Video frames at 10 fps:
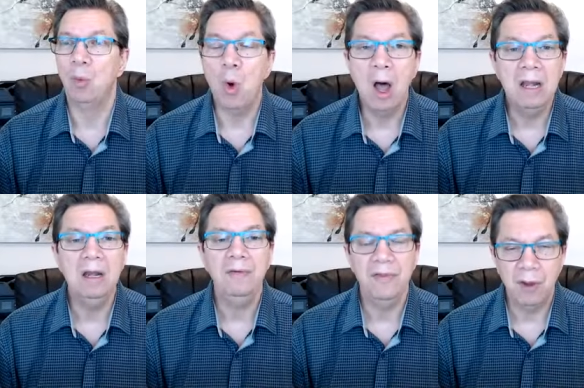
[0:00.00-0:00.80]

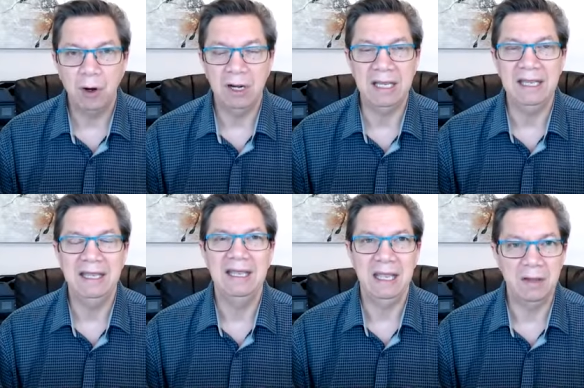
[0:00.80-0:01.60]
1.30
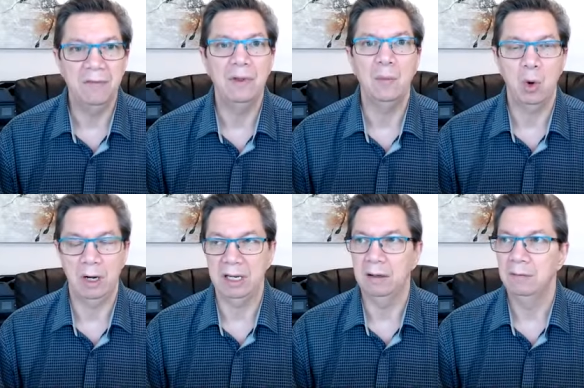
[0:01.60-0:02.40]
in the
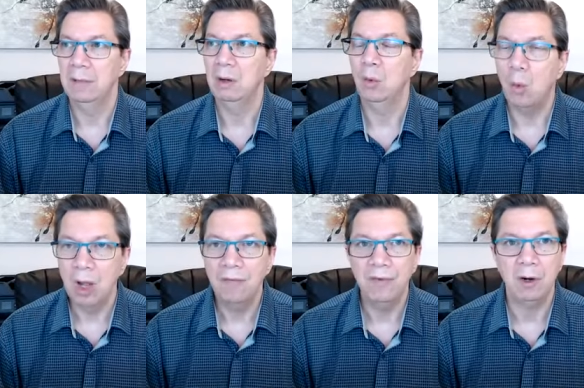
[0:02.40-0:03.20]
morning,
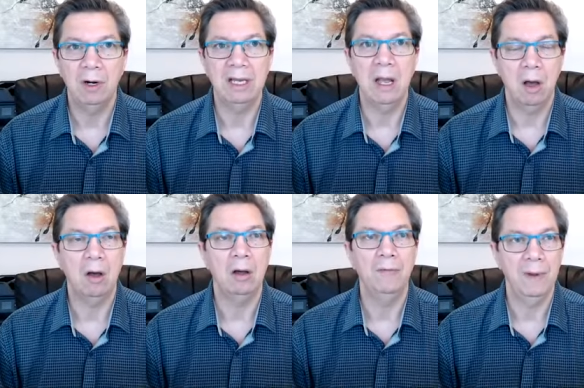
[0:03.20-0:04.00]
1.30
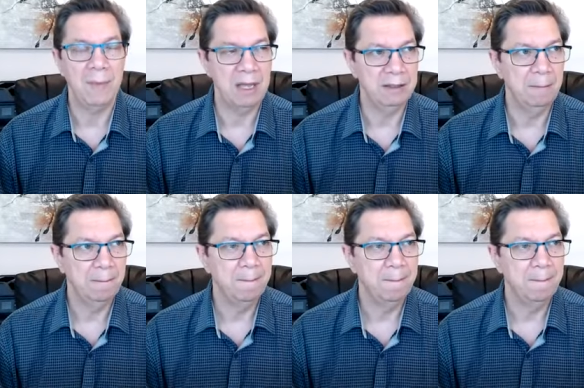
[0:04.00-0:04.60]
on the button.